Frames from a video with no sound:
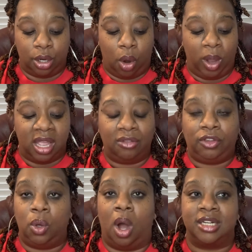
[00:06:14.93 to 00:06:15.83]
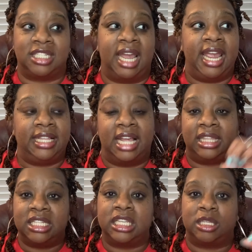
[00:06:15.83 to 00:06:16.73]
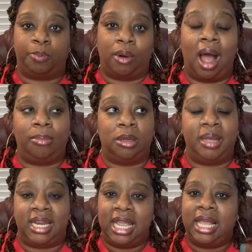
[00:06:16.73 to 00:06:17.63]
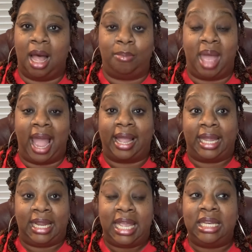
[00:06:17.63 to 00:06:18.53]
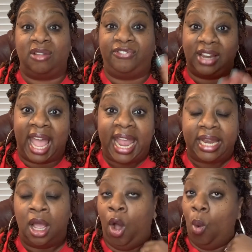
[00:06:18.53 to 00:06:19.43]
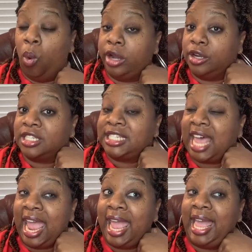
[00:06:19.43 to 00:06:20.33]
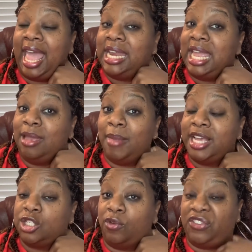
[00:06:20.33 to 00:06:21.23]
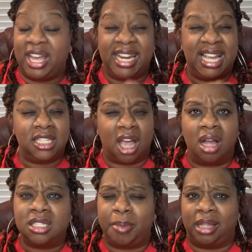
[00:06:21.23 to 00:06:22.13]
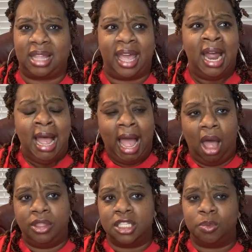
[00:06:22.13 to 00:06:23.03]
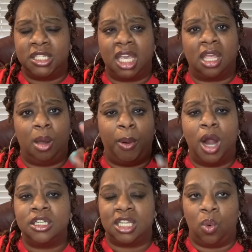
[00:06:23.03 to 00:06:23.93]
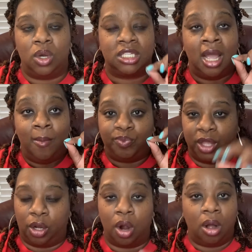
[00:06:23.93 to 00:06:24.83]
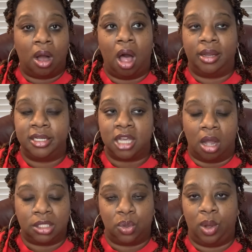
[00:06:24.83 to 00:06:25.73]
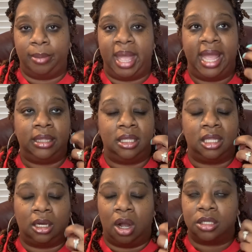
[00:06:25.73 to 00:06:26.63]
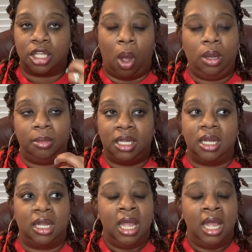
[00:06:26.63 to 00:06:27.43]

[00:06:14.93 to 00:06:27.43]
if you are saying that this is a problem and he come back and he deflate what you're saying and he makes you feel, and he talks about that, how this particular person was, the girl called and talked to him, and the girl told him, look,